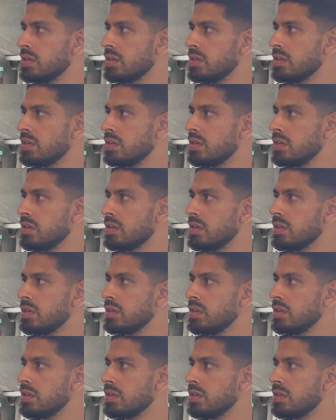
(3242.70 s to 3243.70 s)

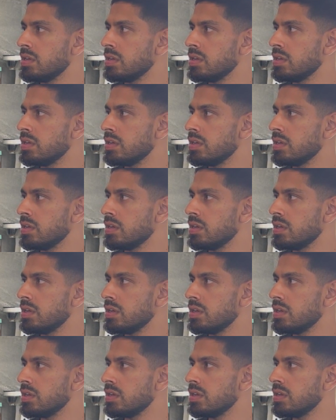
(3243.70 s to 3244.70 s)

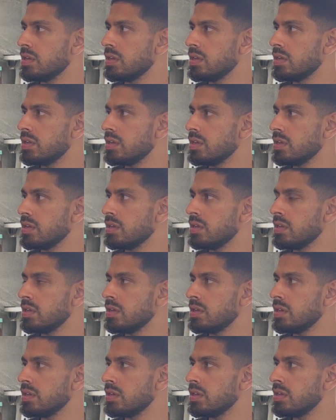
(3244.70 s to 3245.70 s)

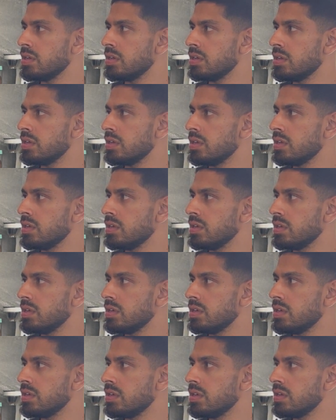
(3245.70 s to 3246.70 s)

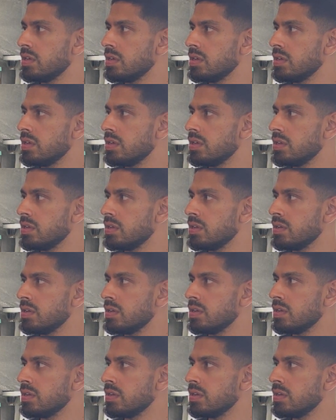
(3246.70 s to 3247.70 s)

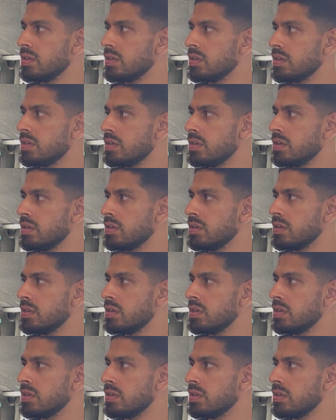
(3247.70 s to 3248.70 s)

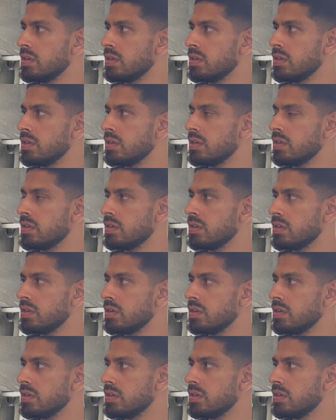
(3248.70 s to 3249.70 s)

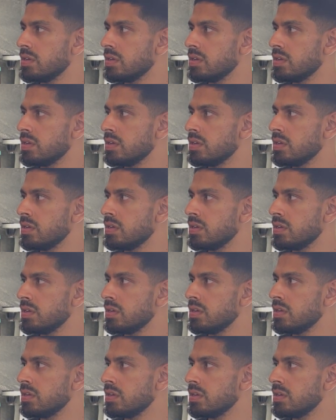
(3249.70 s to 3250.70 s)
No words are spoken by the person on screen.